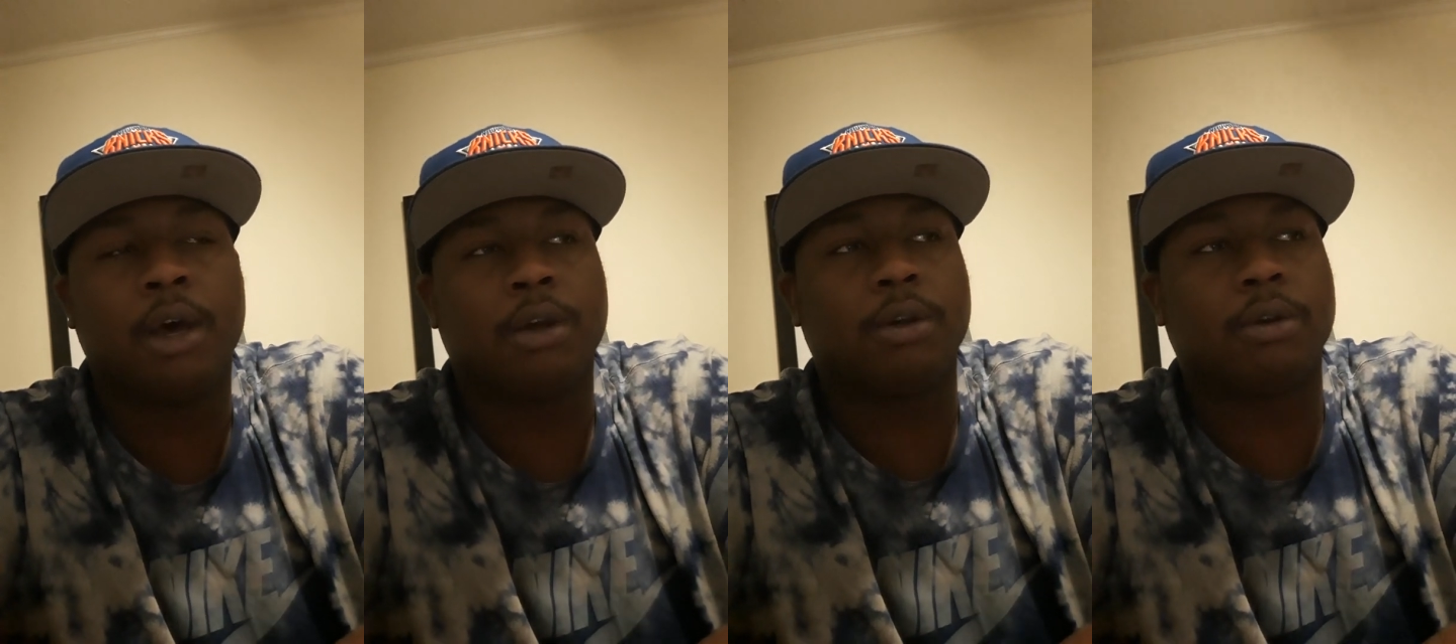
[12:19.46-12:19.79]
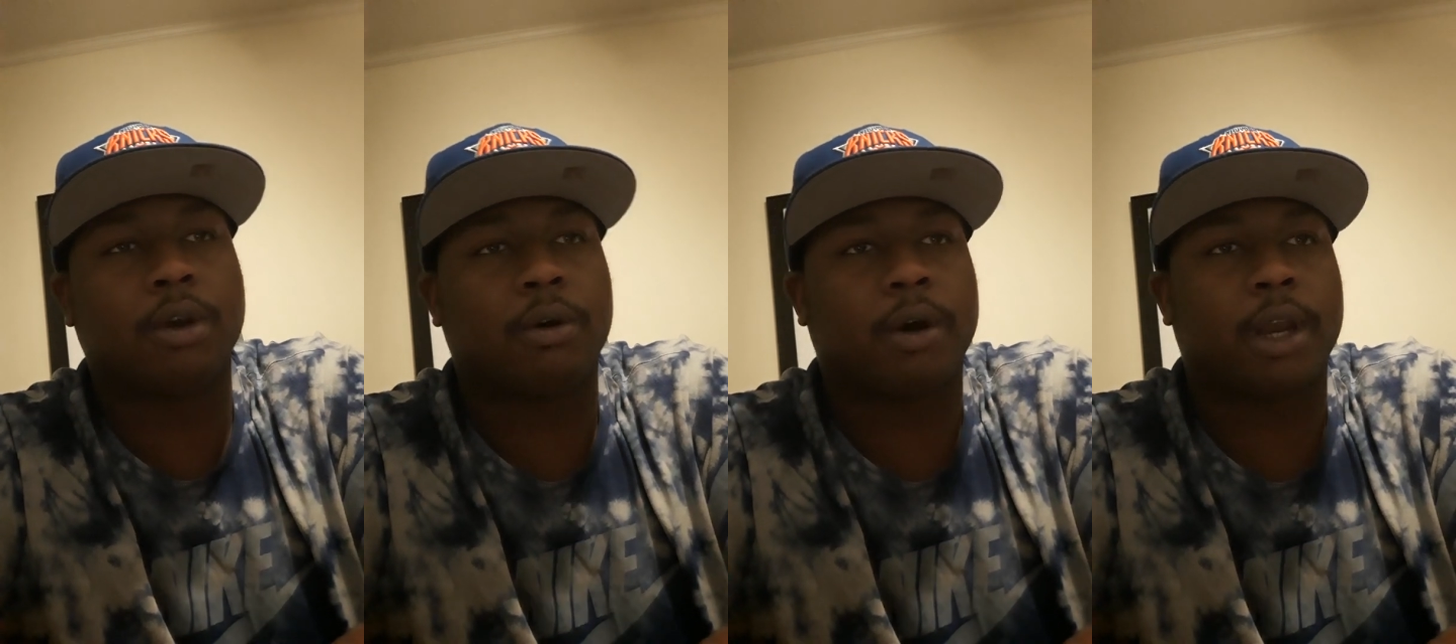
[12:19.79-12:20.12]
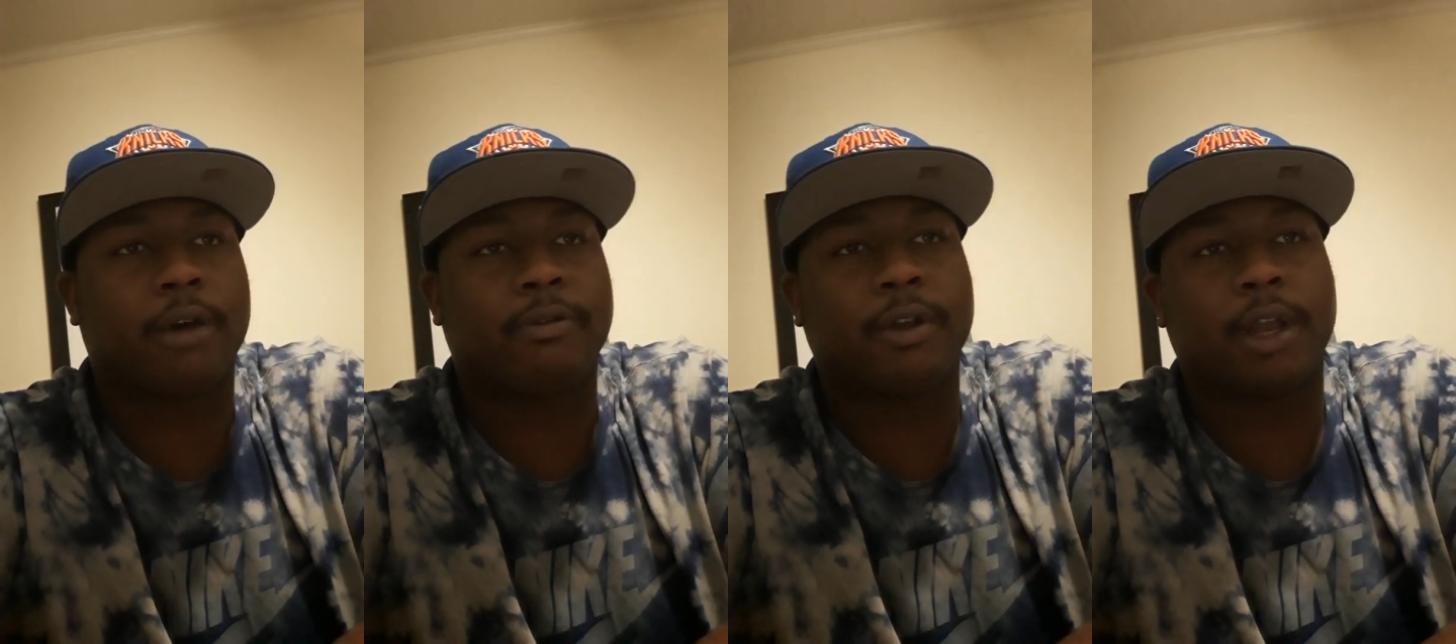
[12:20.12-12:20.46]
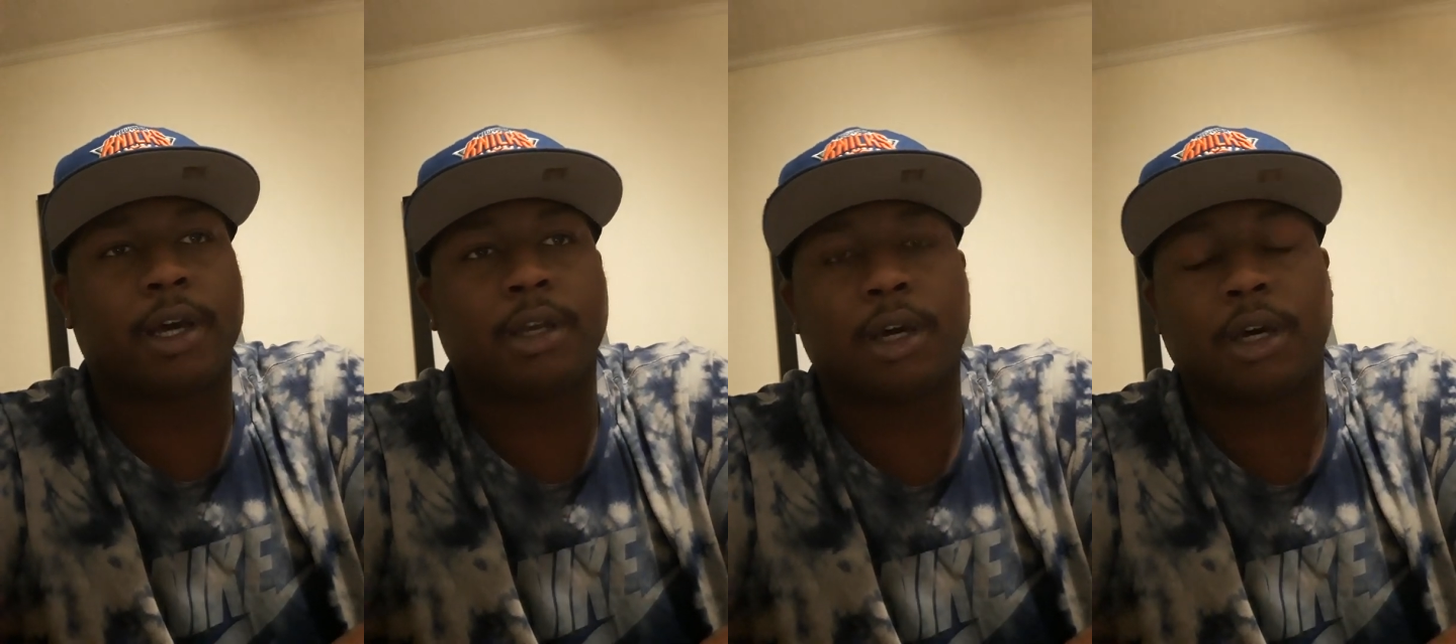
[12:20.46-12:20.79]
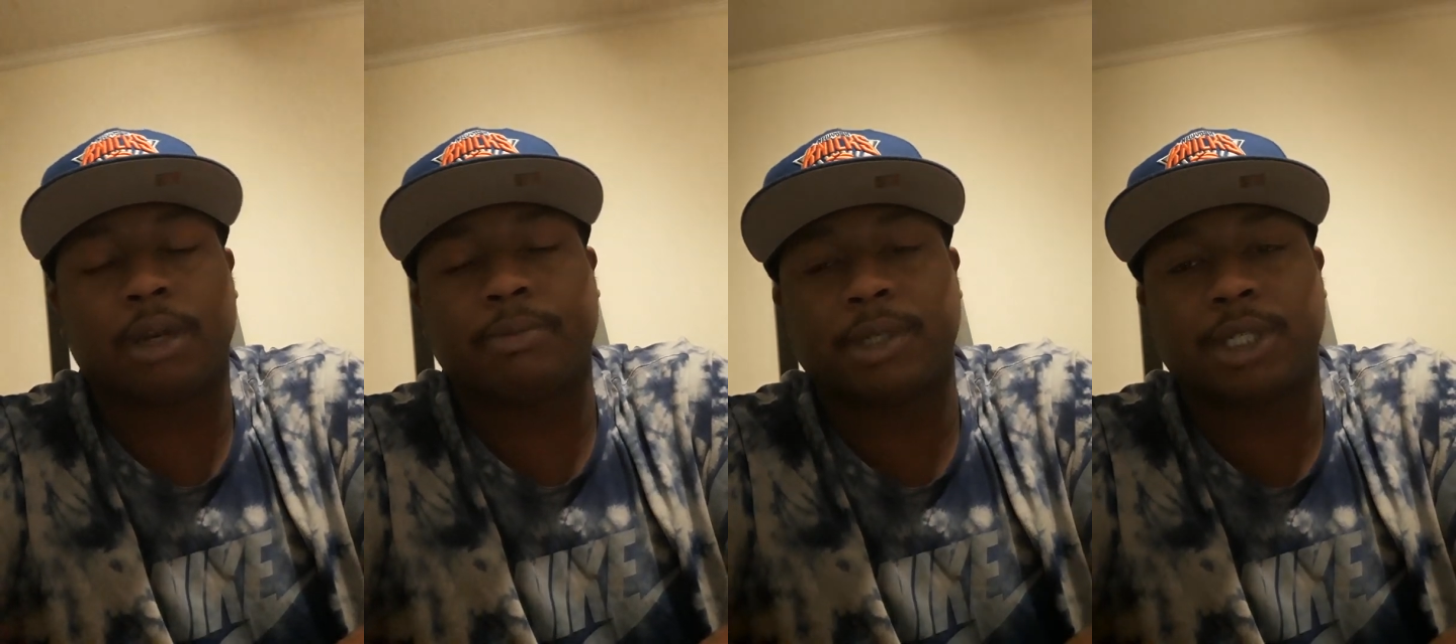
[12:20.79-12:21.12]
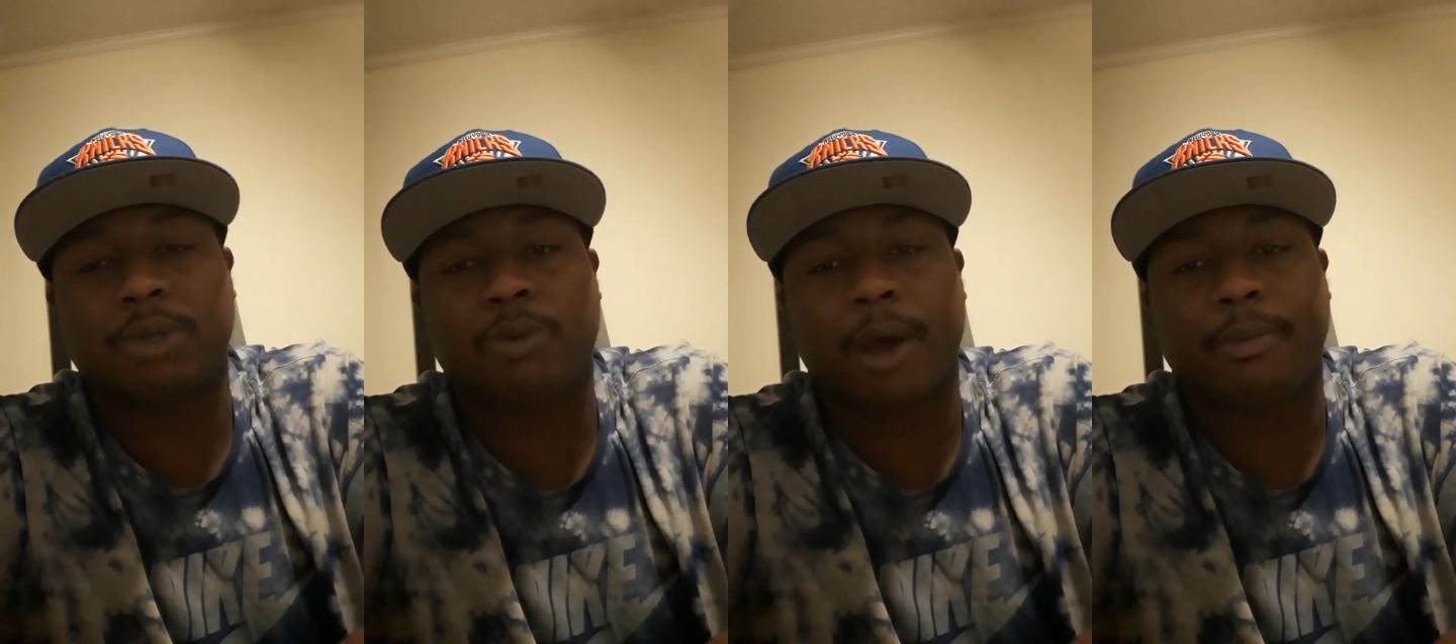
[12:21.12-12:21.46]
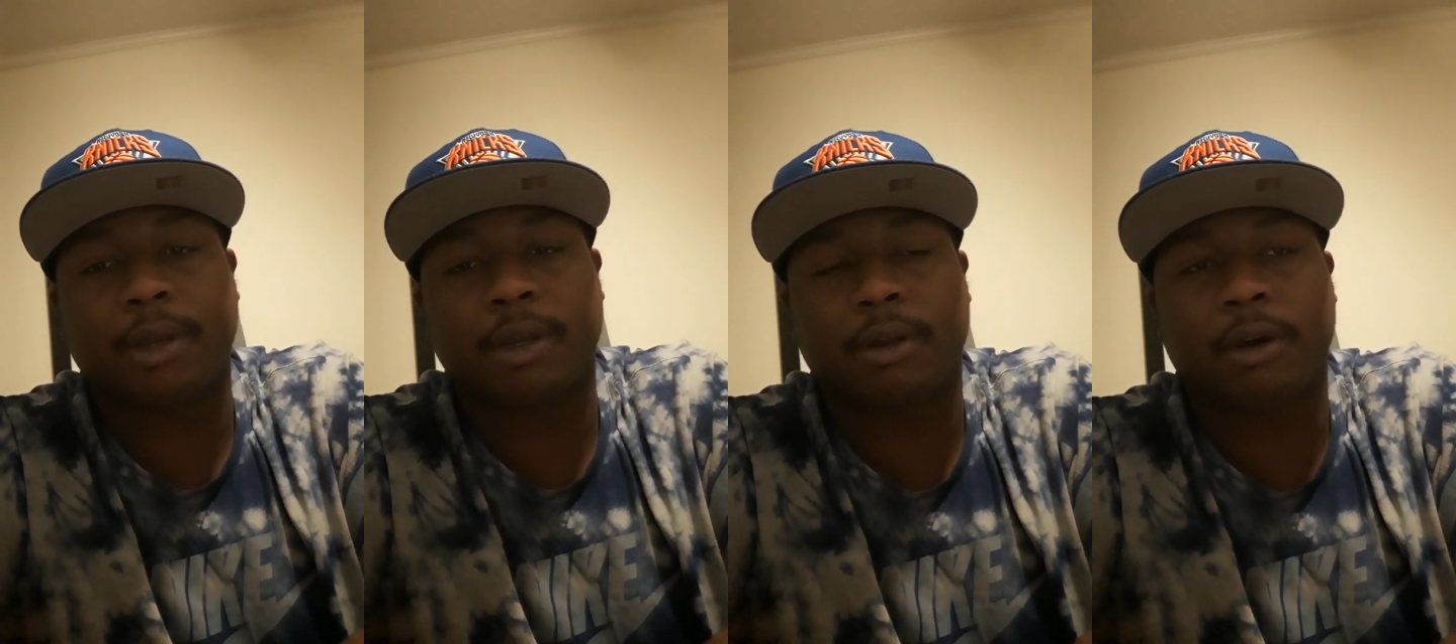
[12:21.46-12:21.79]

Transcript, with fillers: you know, and I feel like they're going to be swept